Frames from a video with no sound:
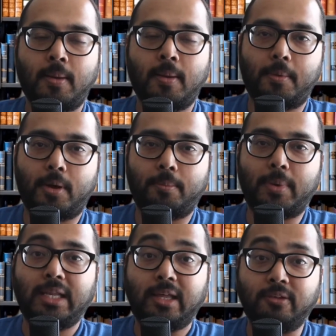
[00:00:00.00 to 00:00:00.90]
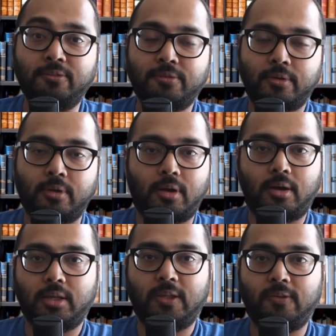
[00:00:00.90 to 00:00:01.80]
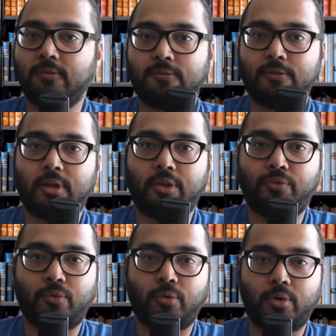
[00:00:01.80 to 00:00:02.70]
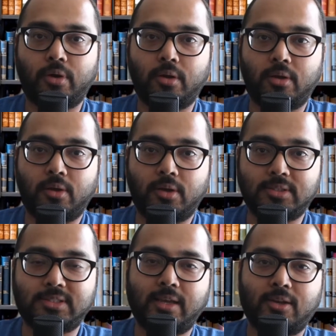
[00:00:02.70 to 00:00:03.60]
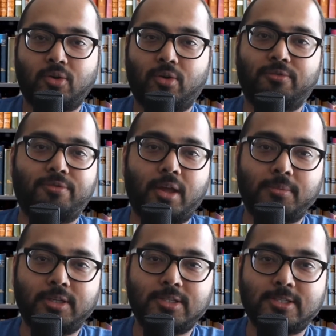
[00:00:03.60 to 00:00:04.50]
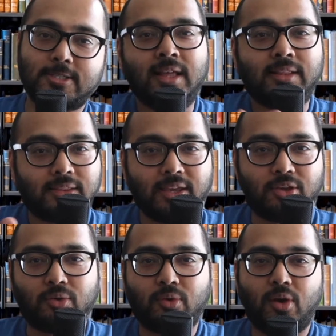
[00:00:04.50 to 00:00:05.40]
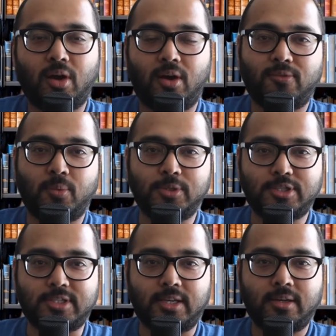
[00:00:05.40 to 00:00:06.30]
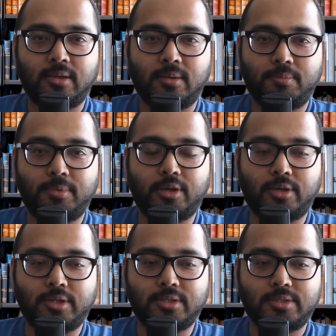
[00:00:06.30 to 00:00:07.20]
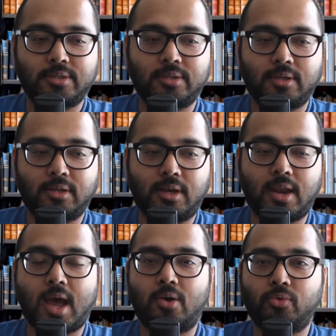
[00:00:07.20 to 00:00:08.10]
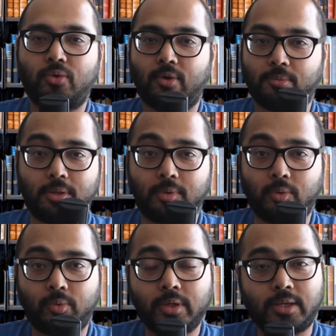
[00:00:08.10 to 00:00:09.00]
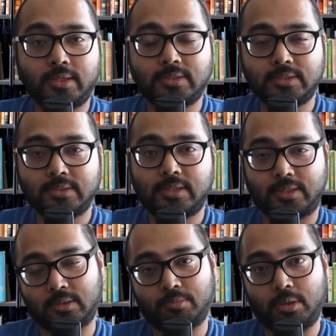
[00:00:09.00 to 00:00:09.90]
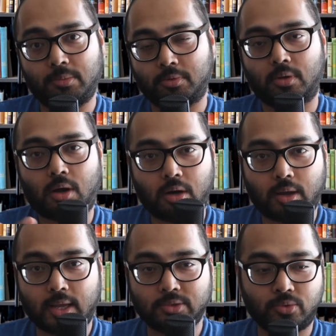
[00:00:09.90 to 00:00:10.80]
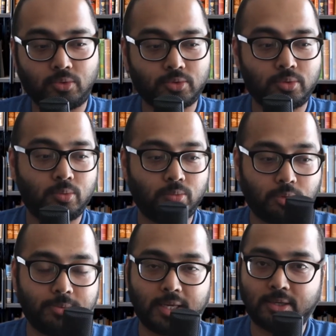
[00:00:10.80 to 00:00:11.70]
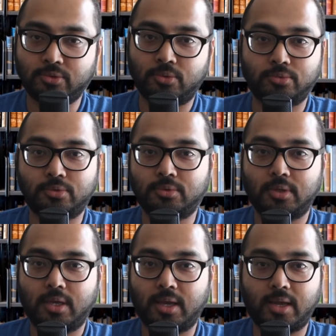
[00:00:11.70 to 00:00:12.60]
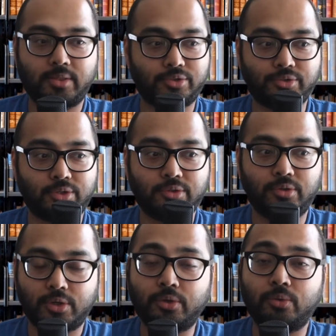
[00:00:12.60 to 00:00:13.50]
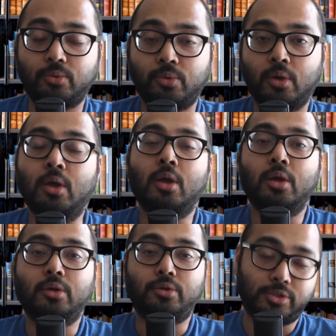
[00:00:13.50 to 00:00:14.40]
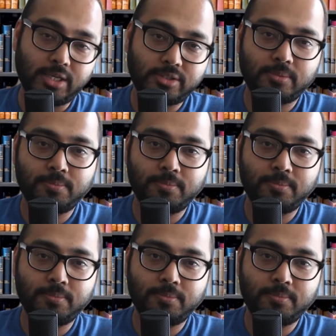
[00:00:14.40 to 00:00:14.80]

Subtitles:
my life, even if it is for a second or 5 minutes. Thank you for what you said, because now you have made me realize that some people are assholes, will be assholes, and there's nothing you can do to change them.